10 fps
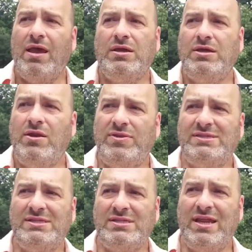you know,
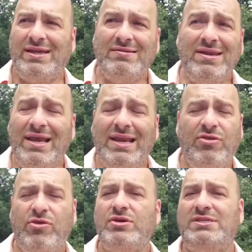this is like nearly
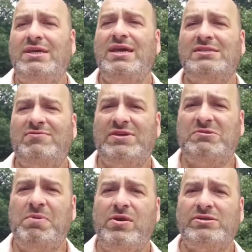30 years of
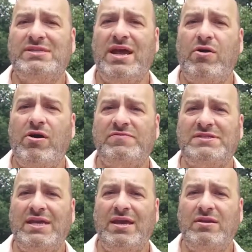experience now of
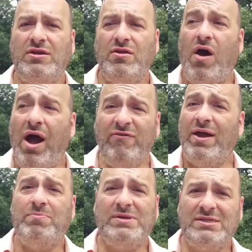seeing, you know, I've
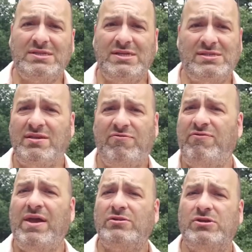had businesses that have
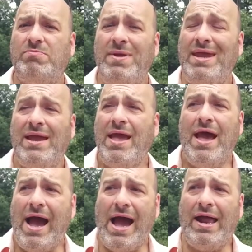failed on me.
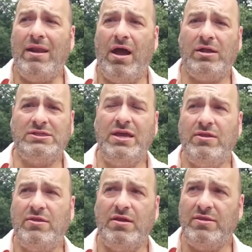And I'll tell you
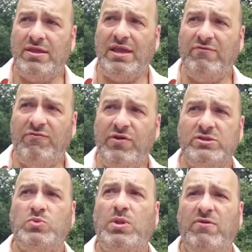that the
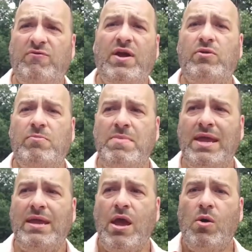first one that failed on
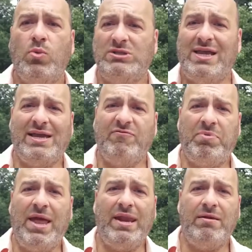me was lack of
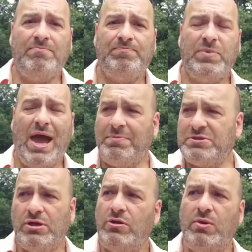planning.
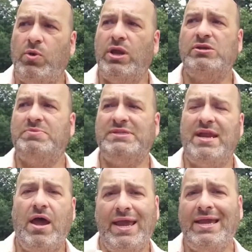Absolutely
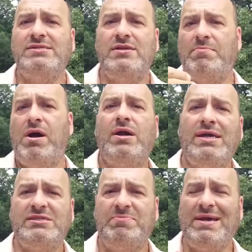100%. I entered a
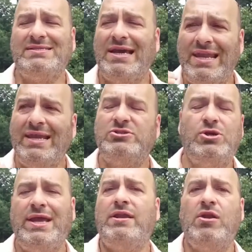market space. I
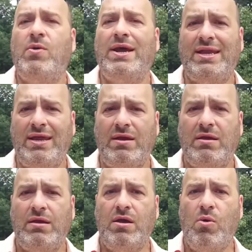literally had no idea
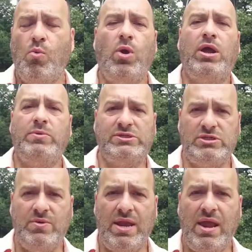what I was
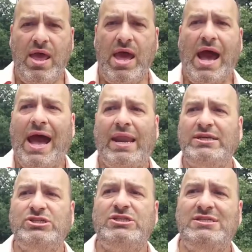doing. And
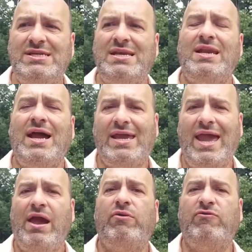I just didn't
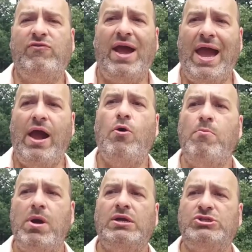account for how
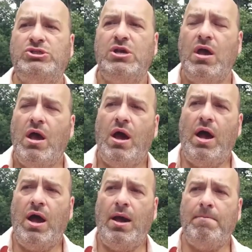much,
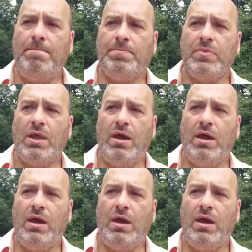um,